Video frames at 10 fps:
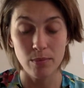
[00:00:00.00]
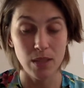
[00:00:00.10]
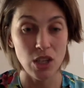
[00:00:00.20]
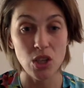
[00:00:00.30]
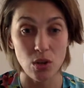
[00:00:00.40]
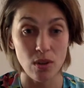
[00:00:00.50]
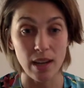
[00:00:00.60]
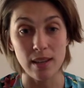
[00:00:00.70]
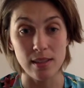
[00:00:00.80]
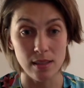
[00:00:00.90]
tissue
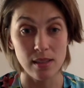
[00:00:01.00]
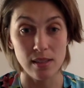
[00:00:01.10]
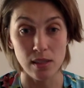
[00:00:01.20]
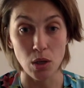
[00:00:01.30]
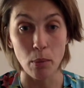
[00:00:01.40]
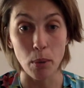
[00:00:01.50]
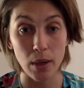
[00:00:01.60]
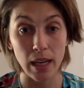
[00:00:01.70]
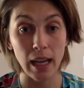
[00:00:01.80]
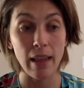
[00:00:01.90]
that exists in your
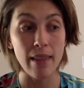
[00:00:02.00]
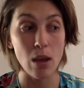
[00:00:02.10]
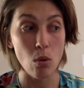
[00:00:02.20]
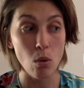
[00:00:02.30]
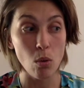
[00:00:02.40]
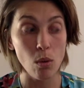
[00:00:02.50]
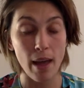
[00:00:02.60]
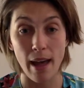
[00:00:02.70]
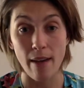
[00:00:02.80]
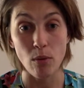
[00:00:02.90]
body. And they all
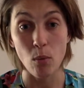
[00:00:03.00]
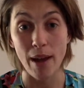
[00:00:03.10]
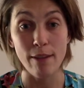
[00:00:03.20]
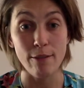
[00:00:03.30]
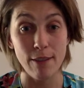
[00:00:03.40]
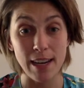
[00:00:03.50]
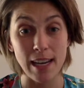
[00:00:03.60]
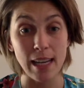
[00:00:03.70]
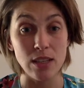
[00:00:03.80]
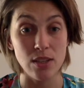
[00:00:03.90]
have a way of
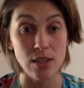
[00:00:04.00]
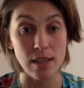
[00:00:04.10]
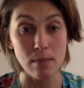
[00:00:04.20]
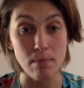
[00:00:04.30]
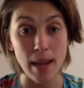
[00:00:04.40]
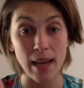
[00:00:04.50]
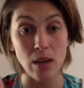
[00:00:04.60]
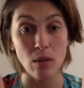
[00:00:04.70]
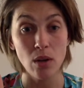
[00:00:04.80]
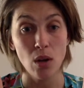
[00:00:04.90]
feeding into these
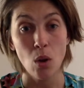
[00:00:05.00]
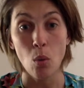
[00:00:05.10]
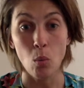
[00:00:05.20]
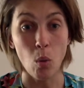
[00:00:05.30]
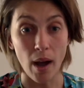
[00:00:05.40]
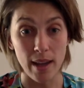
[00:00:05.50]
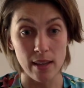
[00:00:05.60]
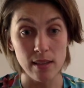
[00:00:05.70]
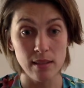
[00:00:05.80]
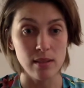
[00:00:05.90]
main
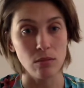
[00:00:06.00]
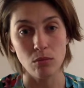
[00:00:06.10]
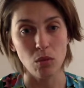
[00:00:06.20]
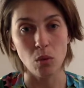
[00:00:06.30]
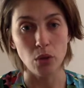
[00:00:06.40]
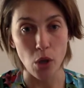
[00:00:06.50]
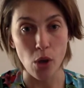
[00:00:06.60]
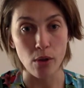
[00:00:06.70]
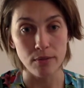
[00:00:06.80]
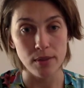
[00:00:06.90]
wires, or
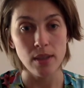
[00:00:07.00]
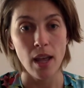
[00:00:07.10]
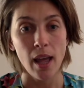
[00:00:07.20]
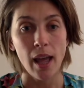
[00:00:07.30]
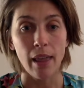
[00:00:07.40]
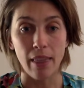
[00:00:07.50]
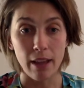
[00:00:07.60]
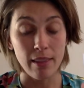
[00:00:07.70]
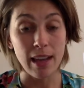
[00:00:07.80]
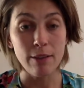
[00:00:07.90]
nerves,
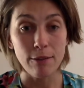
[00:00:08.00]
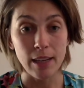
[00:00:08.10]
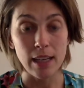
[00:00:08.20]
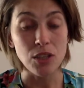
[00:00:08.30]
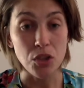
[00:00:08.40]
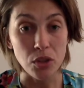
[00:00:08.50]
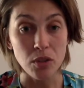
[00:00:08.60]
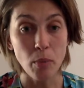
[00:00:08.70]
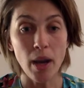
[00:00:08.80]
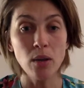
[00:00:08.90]
that then feed into your
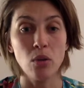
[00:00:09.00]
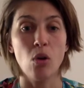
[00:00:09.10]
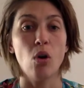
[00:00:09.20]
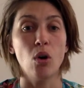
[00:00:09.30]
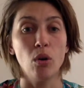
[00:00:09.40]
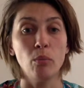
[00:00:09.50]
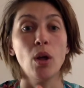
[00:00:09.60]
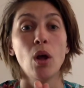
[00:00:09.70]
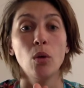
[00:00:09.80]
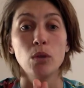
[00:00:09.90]
spinal
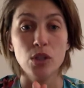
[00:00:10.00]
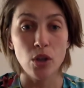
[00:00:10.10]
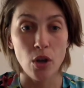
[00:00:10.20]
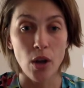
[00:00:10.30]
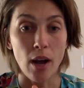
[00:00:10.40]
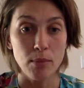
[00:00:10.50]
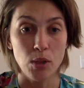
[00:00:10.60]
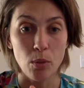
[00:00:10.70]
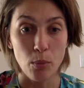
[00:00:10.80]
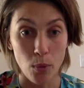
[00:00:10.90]
column, which go up
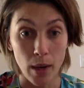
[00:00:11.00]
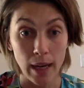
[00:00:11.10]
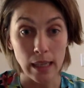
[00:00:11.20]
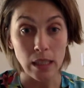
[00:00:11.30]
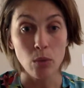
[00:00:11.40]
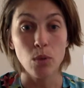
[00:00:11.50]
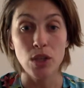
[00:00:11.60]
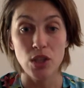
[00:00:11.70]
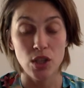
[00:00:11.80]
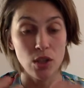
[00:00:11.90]
to your brain,
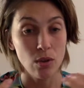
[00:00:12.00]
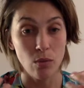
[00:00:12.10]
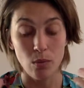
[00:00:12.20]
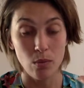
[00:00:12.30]
which